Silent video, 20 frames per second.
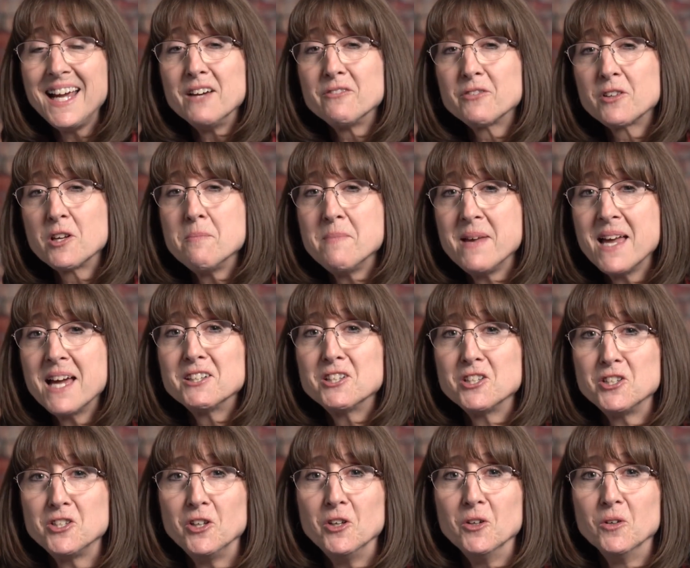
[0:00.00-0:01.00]
have
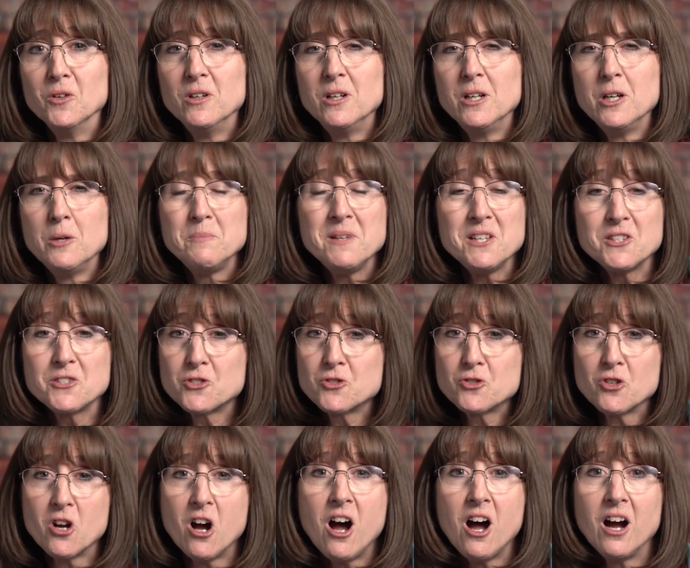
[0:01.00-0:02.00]
commanded you, be
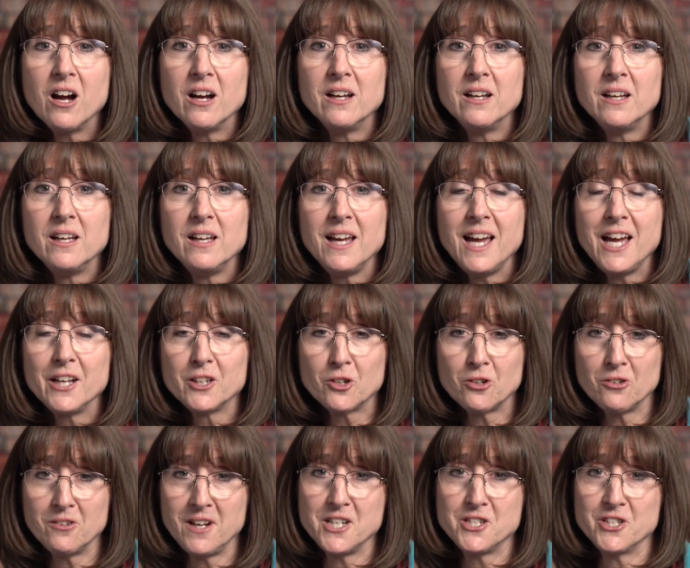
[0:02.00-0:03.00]
strong and
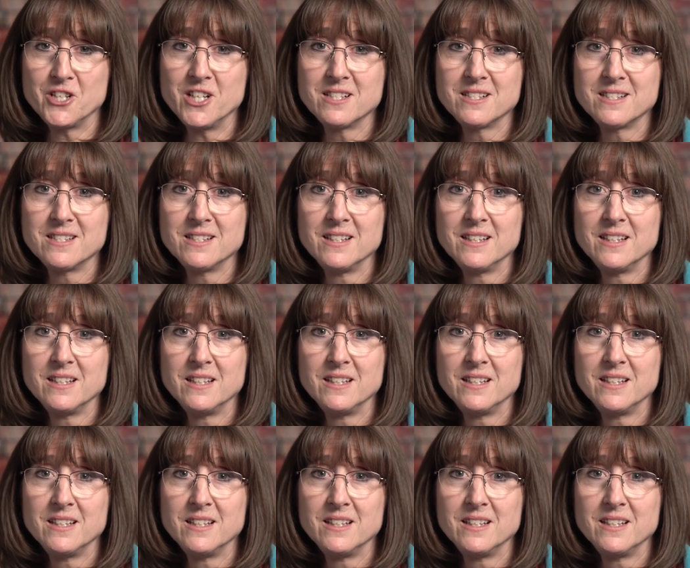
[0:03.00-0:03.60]
courageous.